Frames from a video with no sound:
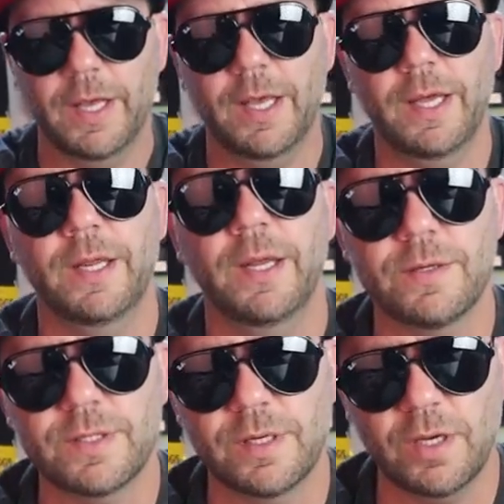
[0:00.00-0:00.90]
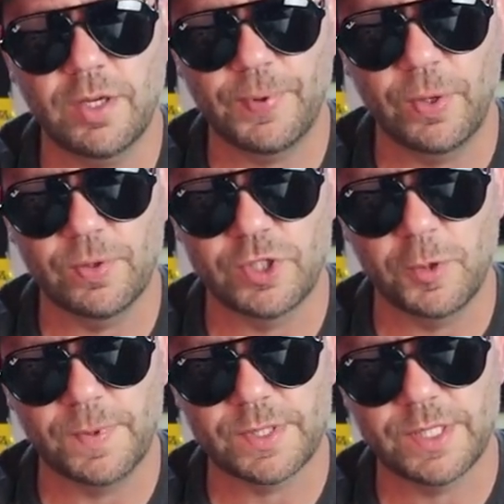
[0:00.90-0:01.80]
And here's another Pose
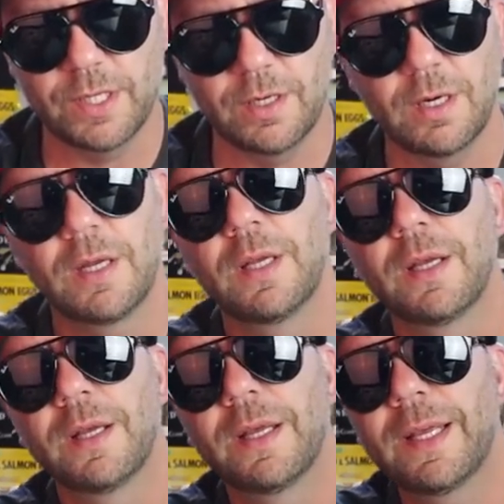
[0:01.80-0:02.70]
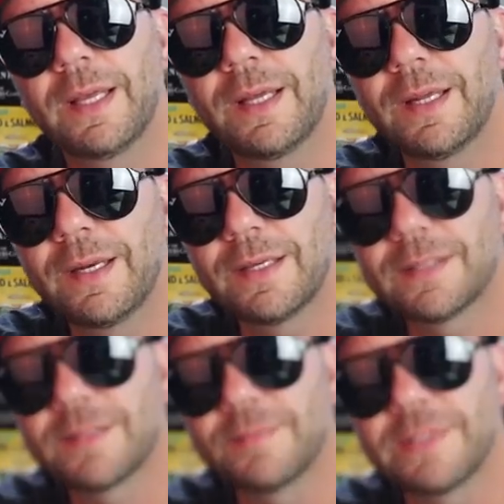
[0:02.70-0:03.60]
Super Cedar in
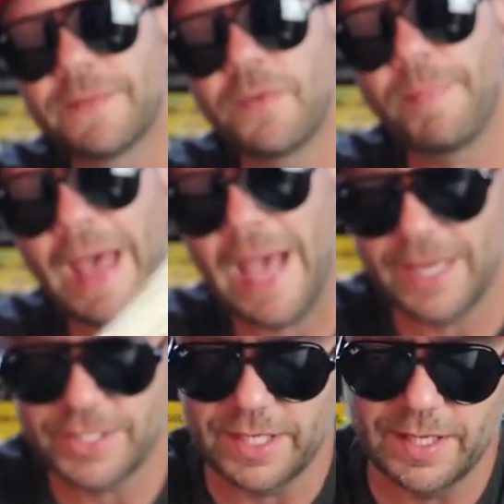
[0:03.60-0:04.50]
some different packaging.